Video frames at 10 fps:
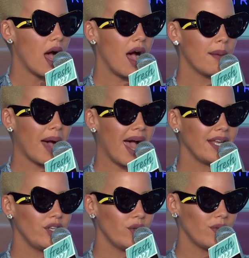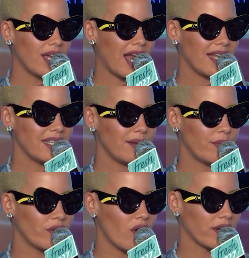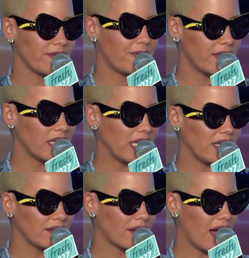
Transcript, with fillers: Um, I knew that I didn't belong in Philly.